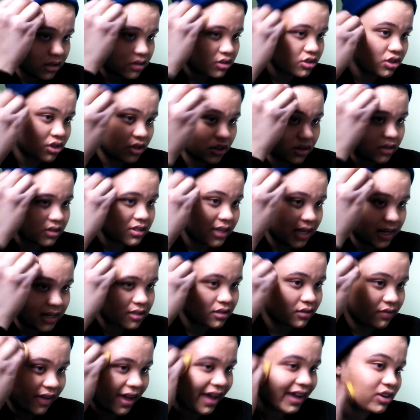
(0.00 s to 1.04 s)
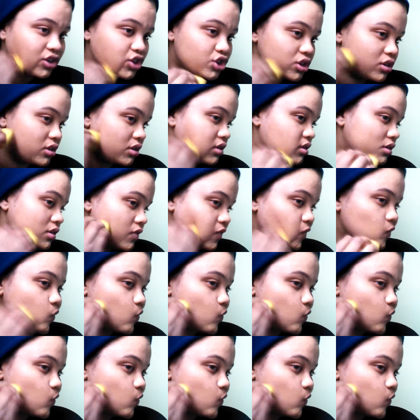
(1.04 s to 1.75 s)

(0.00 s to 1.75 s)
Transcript: to your satisfaction.